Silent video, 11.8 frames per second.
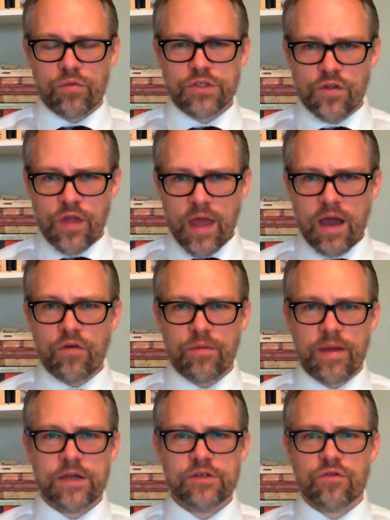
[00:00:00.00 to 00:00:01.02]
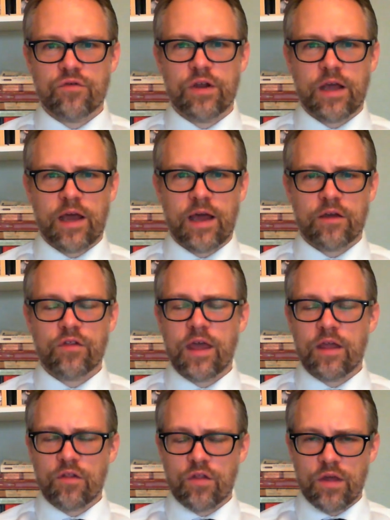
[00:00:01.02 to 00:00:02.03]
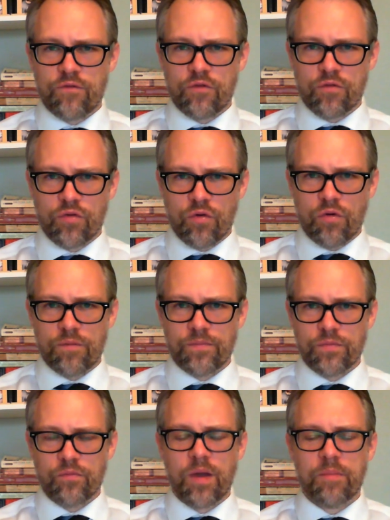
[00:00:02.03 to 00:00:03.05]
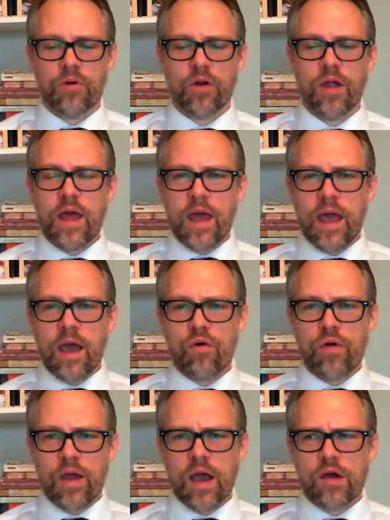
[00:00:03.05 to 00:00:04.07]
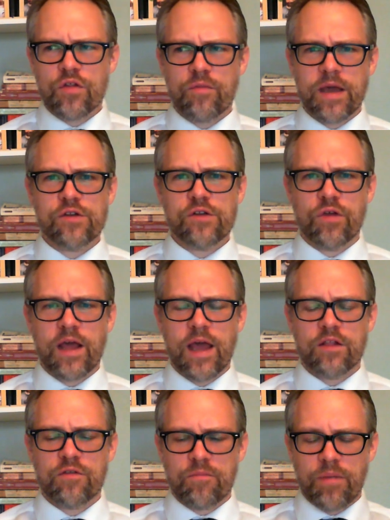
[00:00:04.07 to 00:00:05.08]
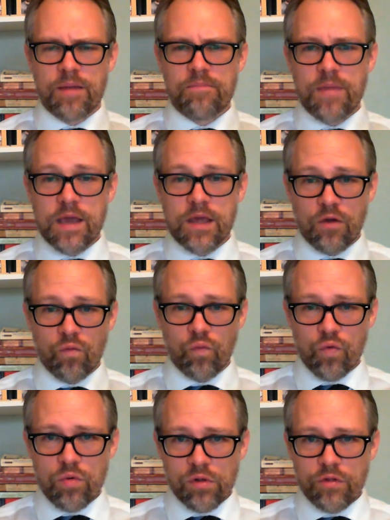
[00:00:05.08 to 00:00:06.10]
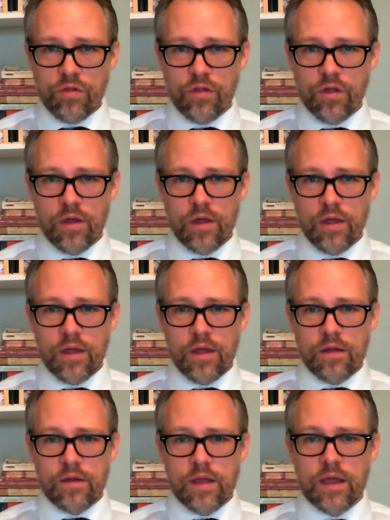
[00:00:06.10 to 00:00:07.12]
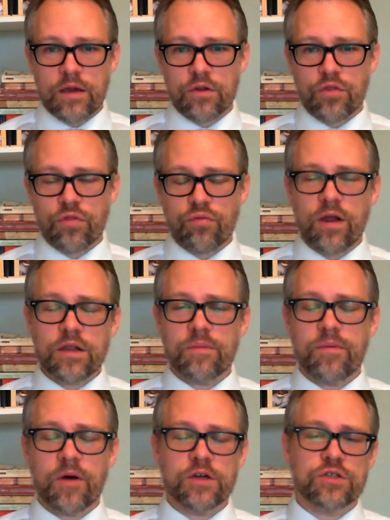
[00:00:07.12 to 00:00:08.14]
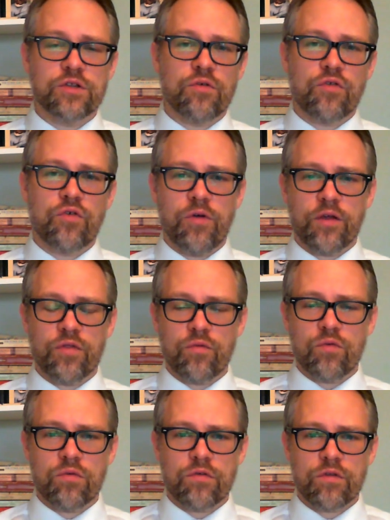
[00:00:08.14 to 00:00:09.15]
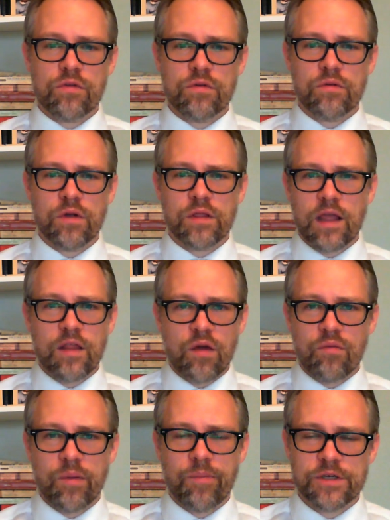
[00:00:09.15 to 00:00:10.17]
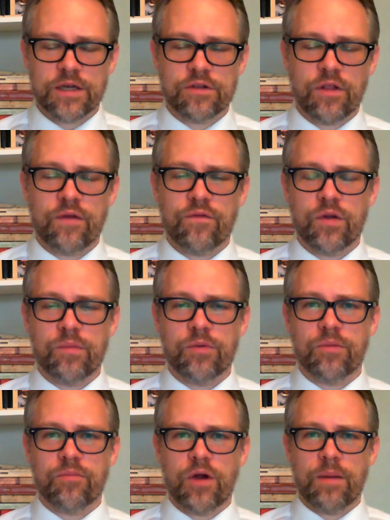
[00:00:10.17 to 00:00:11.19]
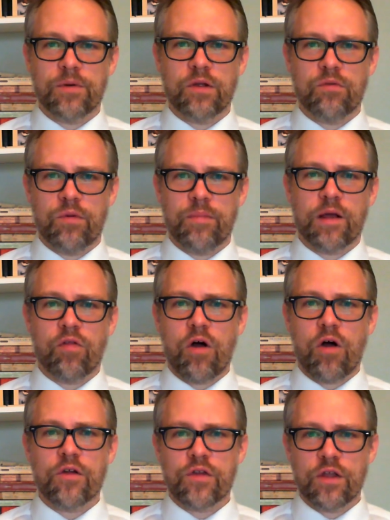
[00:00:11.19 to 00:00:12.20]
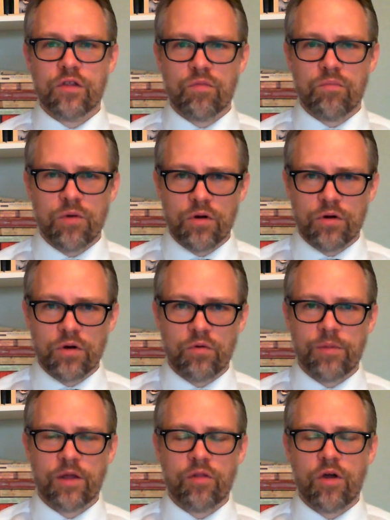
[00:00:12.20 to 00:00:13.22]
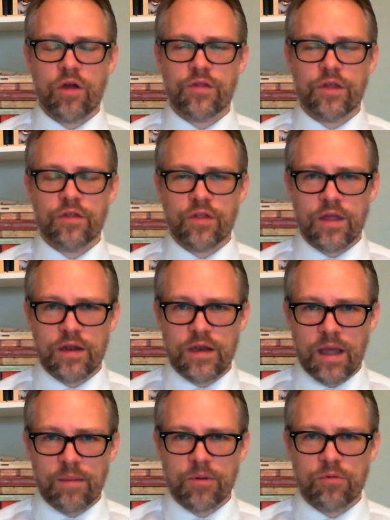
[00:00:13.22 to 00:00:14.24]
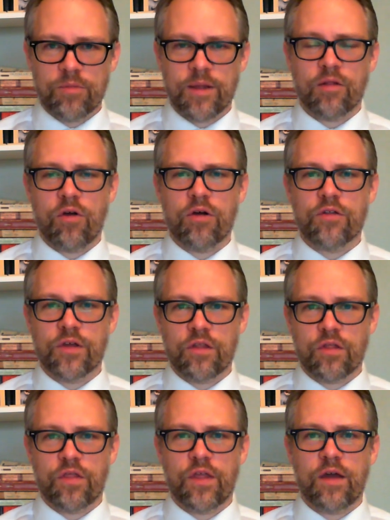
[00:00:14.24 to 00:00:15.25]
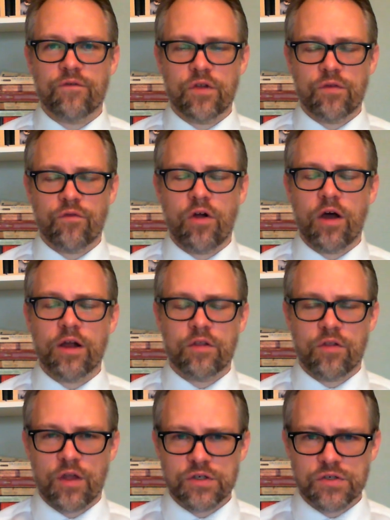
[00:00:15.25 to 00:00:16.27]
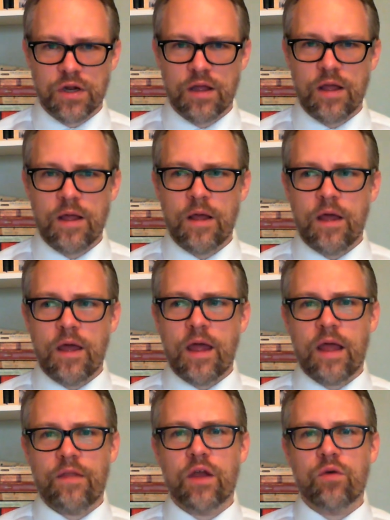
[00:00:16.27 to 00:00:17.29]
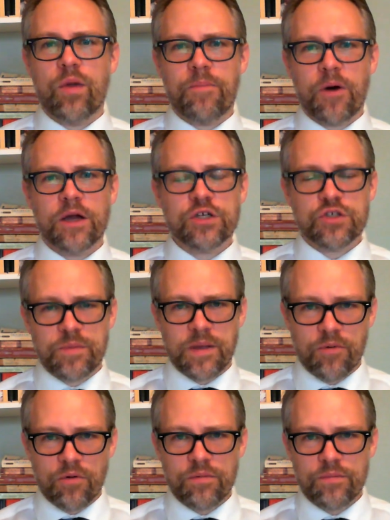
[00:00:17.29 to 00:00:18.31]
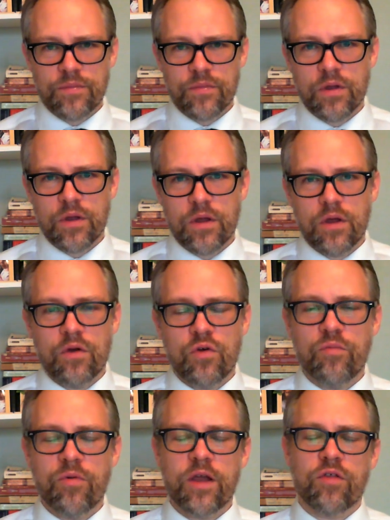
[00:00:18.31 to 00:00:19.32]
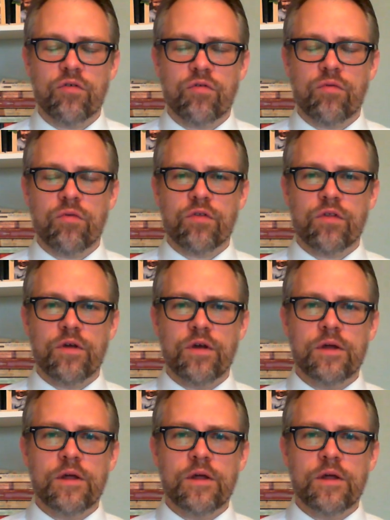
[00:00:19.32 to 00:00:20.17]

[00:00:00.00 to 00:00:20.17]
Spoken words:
which is how the magistrate acts, can't save your soul. Remember, how does a magistrate act? By making rules and threatening to punish those who break the rules. Right? That's how we protect life, liberty, and property. We make laws against murder. We make laws against kidnapping. We make laws against theft and fraud, etc. And then we punish people who break those rules.